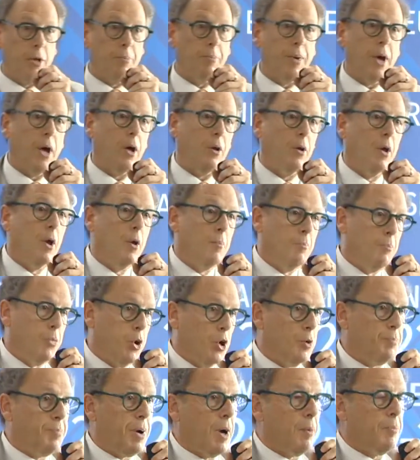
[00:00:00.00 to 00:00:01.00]
about
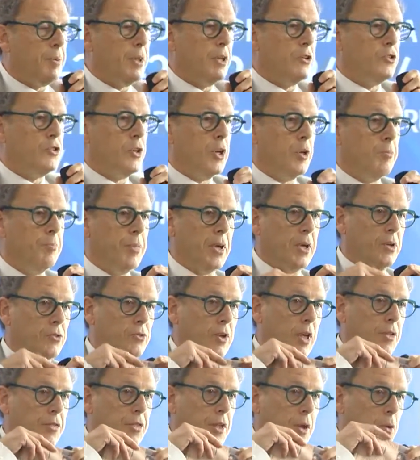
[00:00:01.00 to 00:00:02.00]
book publishing, because
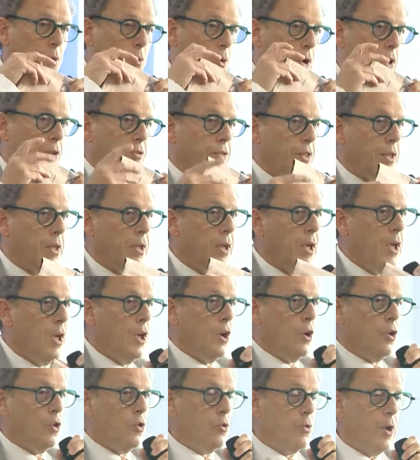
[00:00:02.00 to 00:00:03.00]
I think one of the
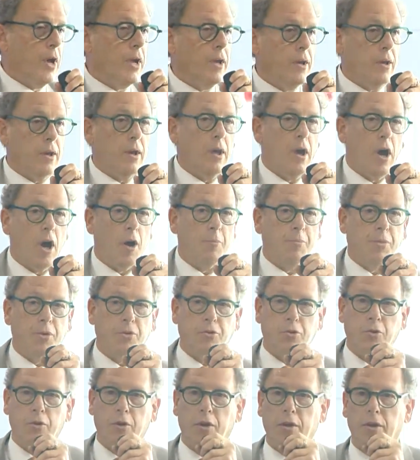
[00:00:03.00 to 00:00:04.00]
great
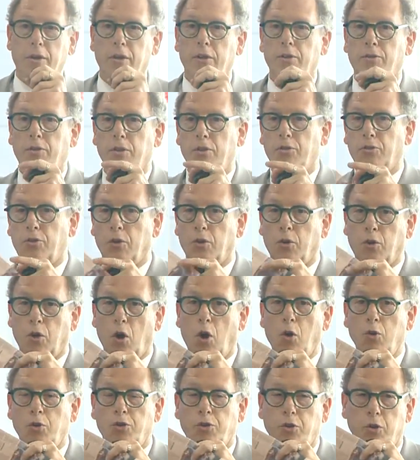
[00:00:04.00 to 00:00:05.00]
opportunities is to
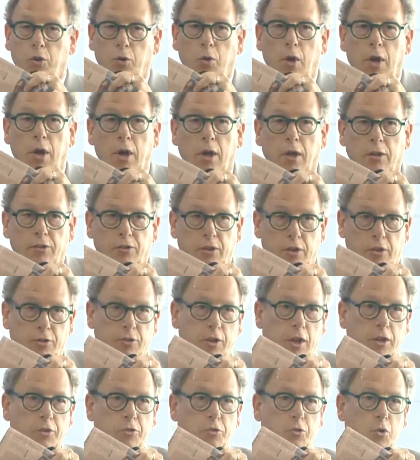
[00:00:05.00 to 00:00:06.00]
go to
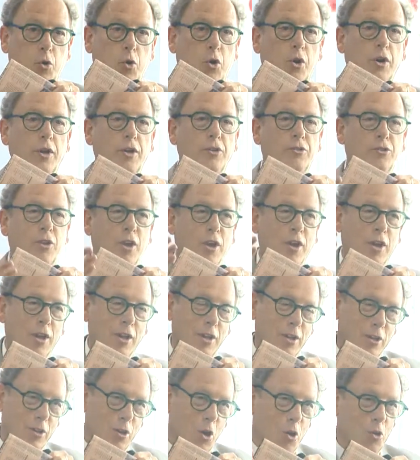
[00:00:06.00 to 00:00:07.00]
success stories,
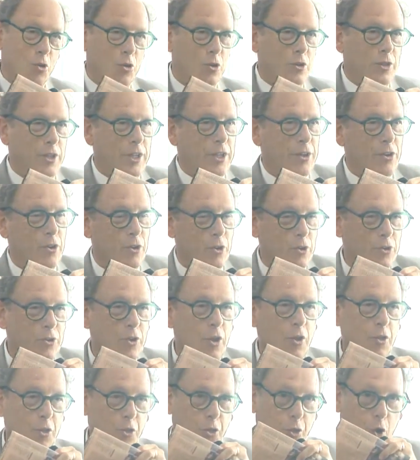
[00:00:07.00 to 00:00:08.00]
local leaders,
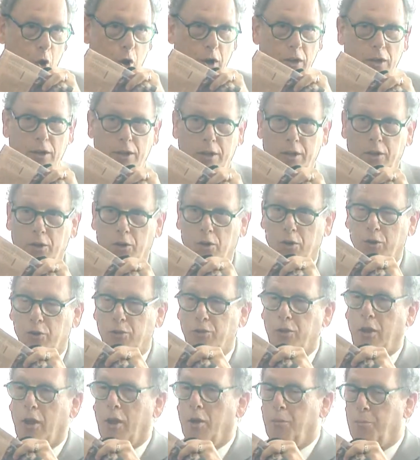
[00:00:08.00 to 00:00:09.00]
thought
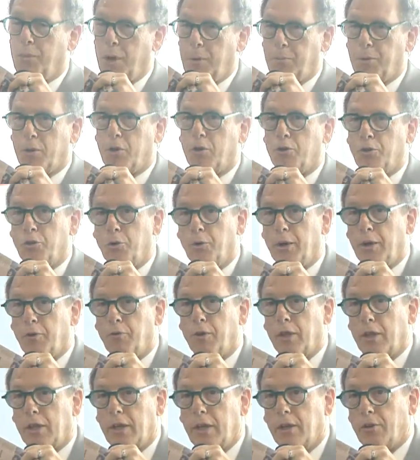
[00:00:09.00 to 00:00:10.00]
leaders, people who are doing
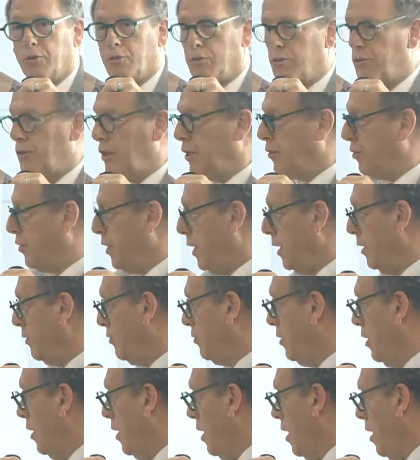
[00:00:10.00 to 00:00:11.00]
really interesting
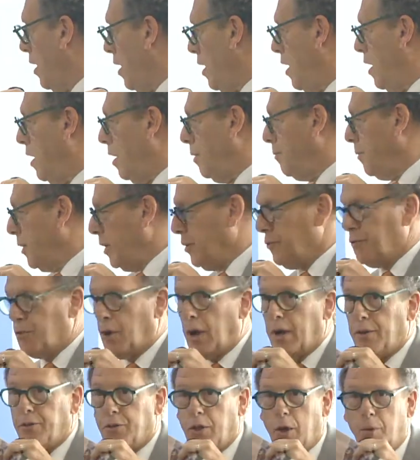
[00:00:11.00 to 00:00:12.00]
things,
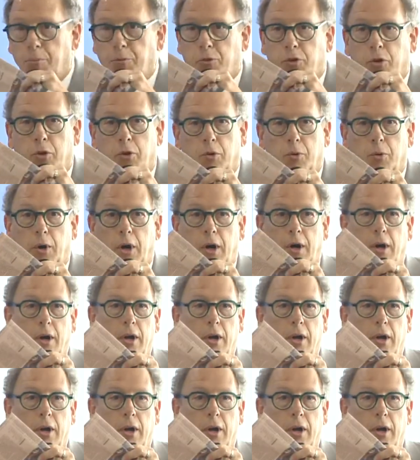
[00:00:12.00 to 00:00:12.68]
invite them to